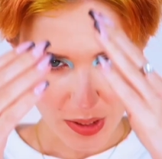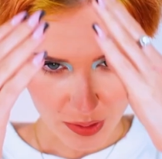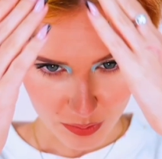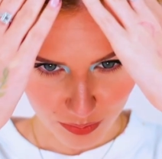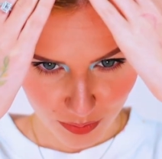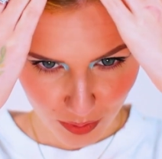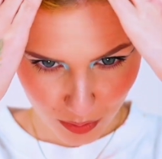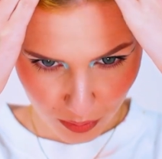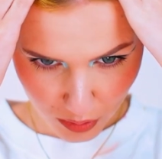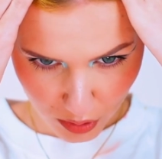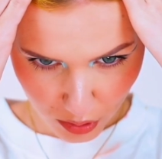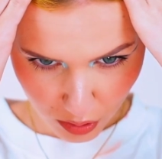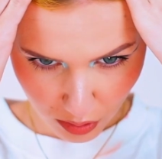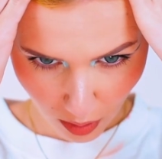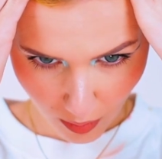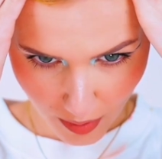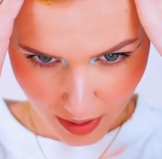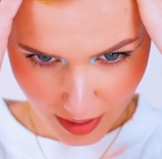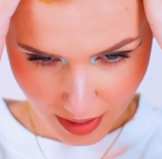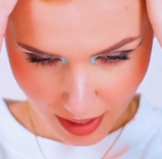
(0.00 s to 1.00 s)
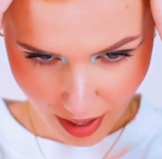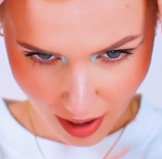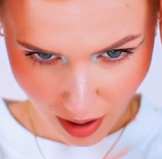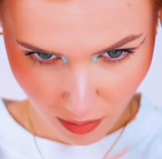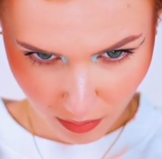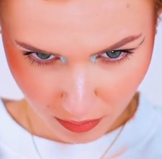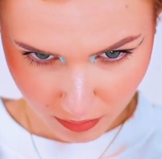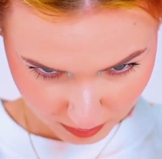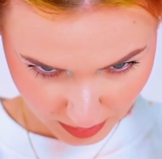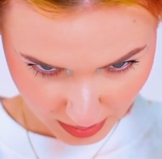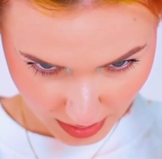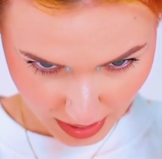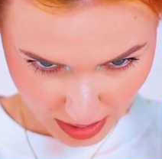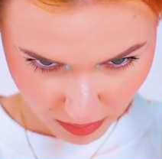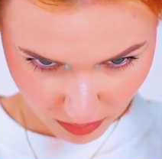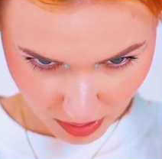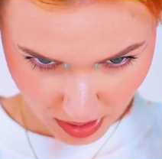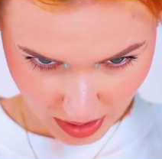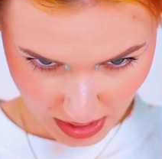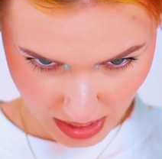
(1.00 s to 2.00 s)
roots growing up, kind
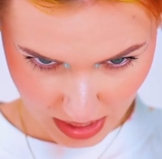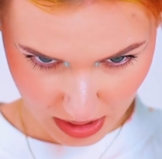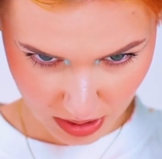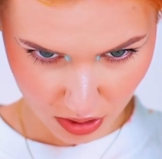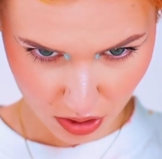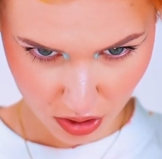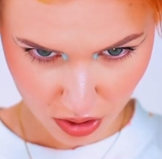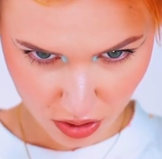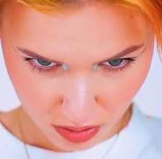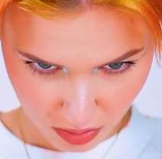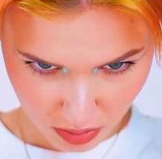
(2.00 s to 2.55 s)
of an inch.